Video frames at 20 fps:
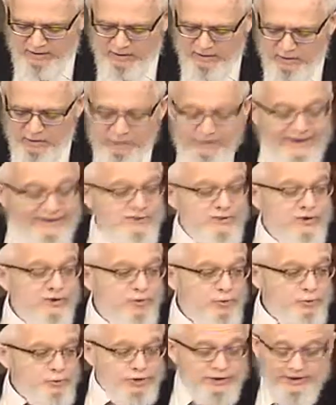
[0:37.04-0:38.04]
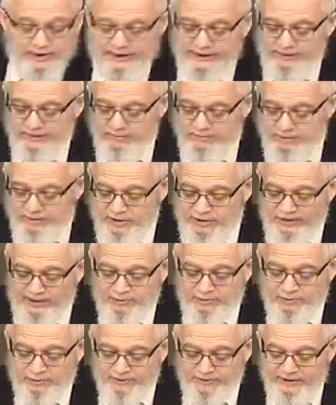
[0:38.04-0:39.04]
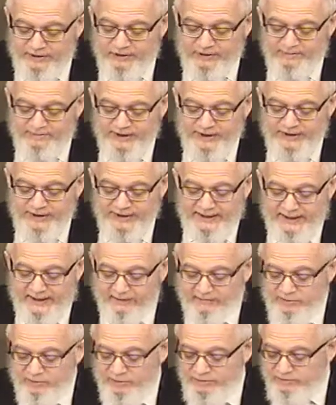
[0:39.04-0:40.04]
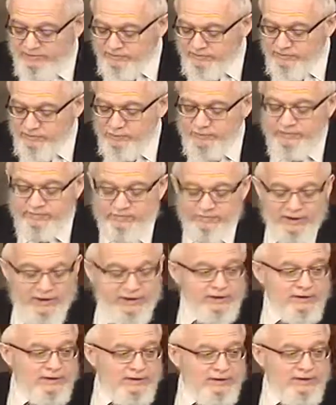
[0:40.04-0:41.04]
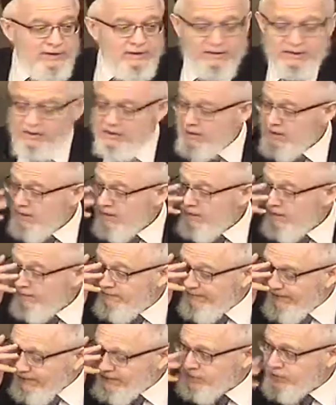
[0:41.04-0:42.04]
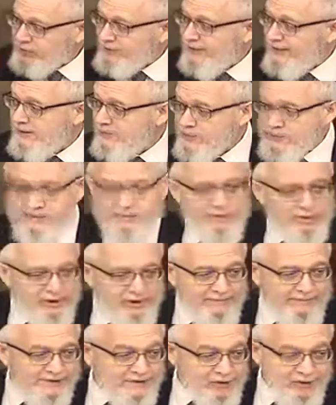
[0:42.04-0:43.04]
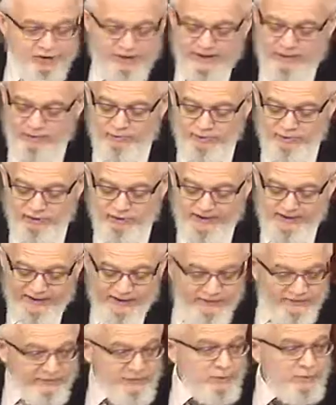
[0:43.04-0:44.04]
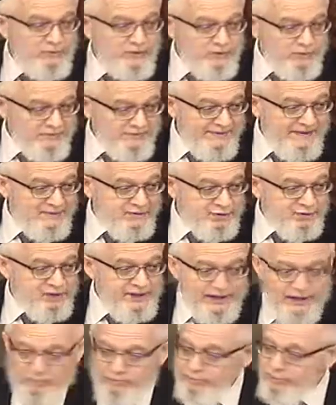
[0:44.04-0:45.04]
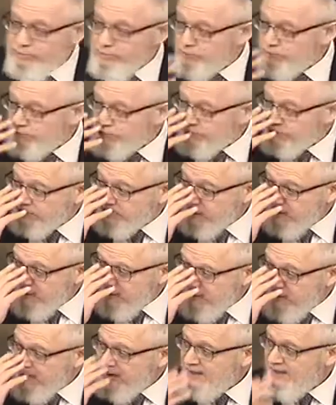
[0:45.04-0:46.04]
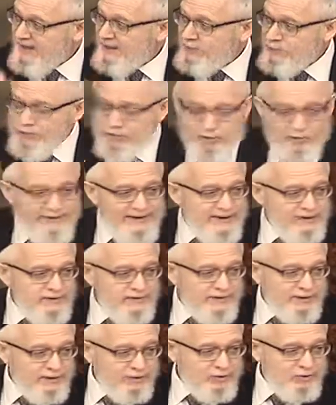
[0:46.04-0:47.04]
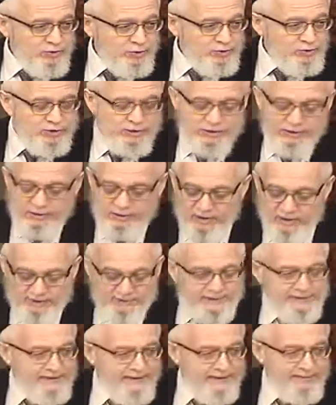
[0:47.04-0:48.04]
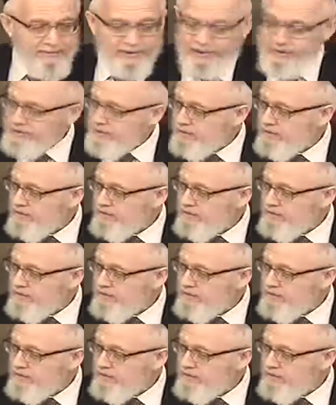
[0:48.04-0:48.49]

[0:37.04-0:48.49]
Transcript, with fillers: You're outside Yerushalayim, you're not permitted to buy an animal with money of Masasheni. What's money Masasheni? Originally you had fruit that was Masasheni produced, and you transferred the Kedusha onto that money.